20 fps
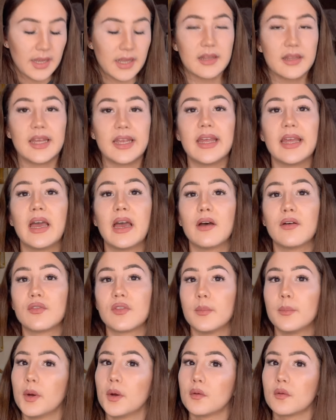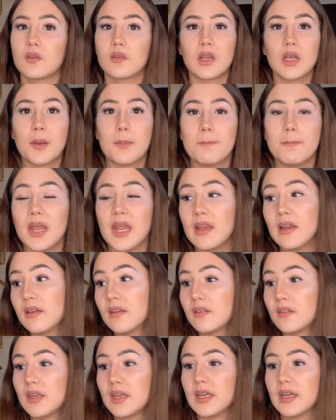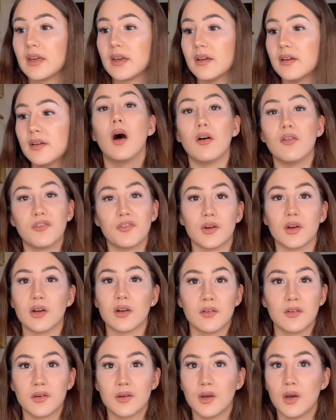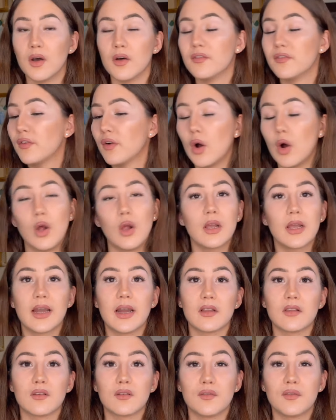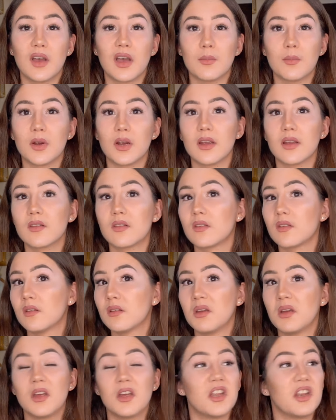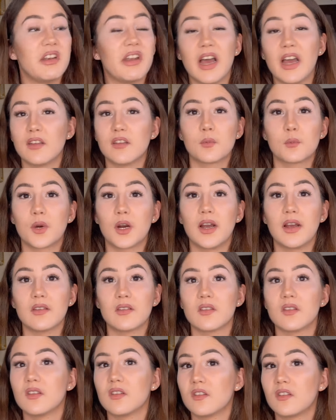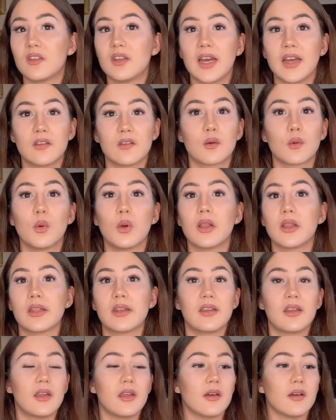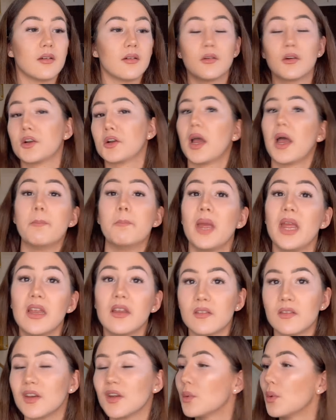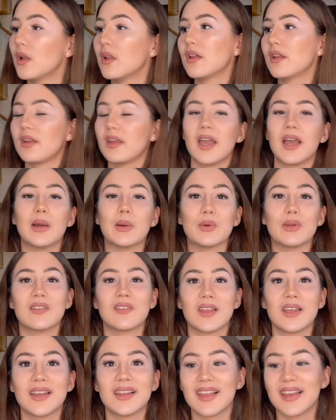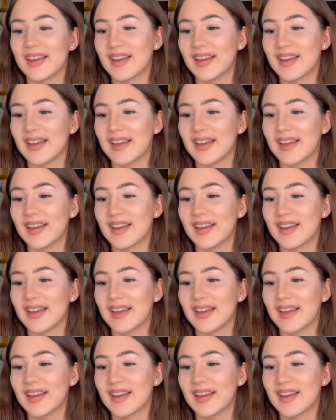And they have the most amazing offer of all kinds of fabrics. Nice prices, nice quality, or amazing quality, I would say.